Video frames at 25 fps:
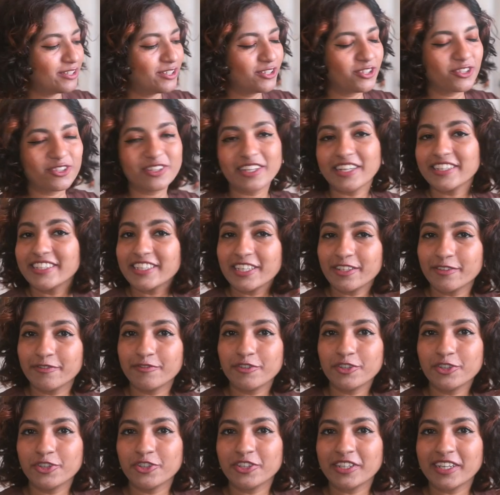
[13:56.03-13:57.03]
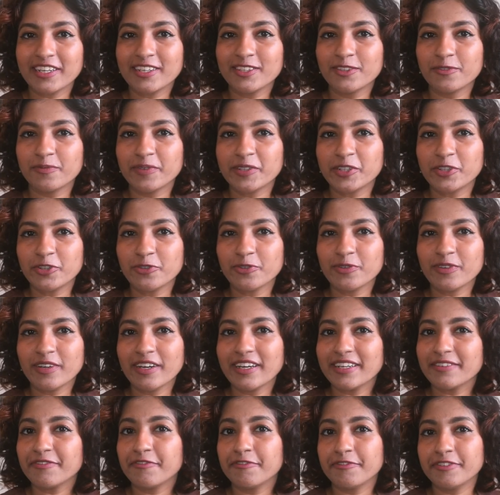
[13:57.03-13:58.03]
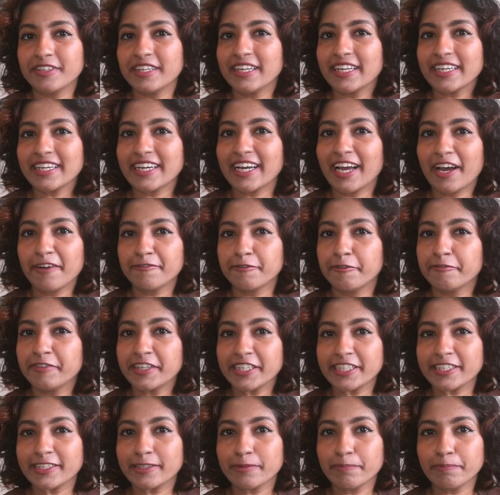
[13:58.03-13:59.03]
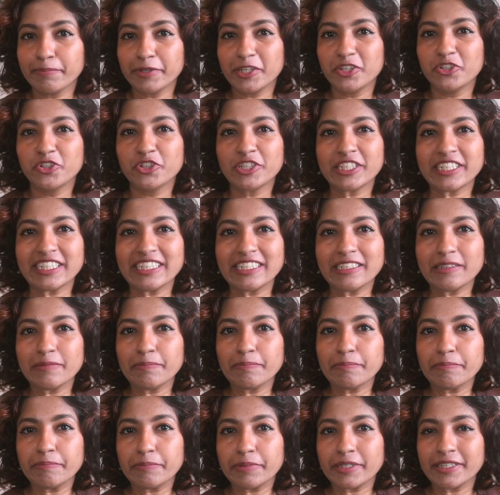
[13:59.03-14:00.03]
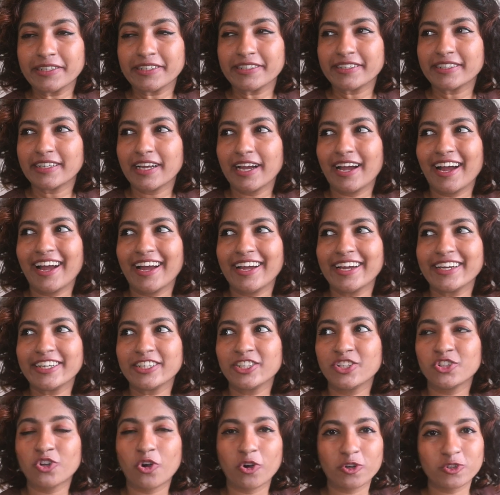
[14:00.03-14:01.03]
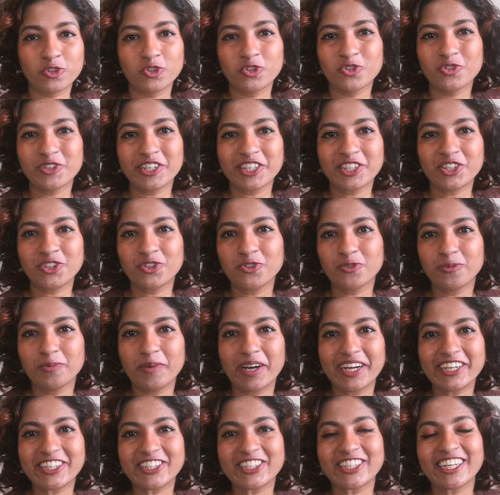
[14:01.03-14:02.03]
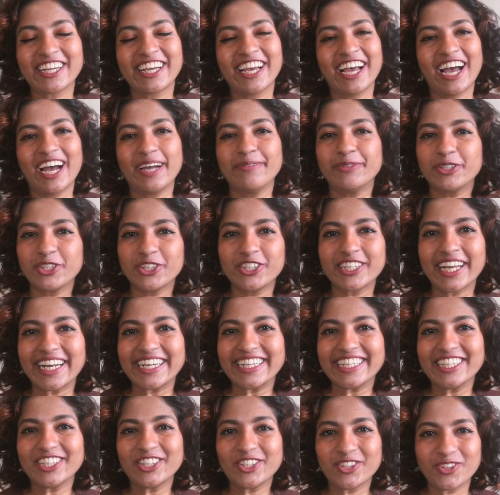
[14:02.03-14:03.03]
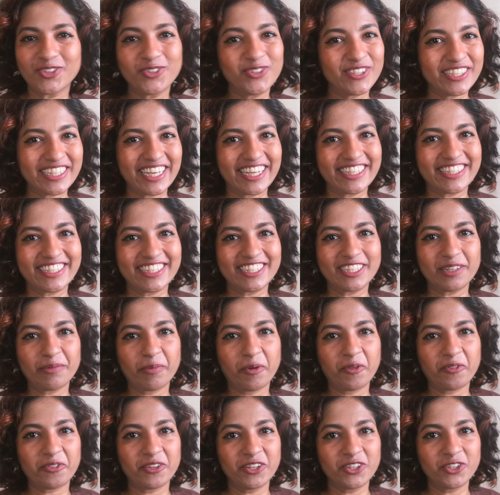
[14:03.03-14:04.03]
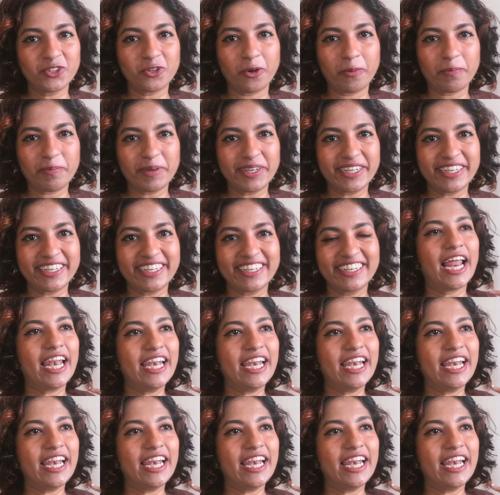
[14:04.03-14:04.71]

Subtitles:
So that's it for today's video. I feel like I have a very simple routine, but I talk through it too much. I'm just really enthusiastic about this topic.